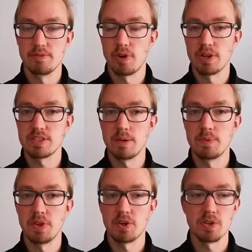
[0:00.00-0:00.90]
for
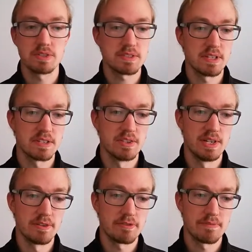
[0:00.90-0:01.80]
example, the costs that
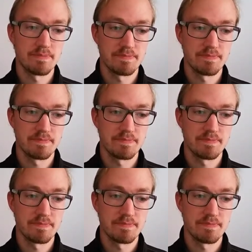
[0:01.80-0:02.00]
you have.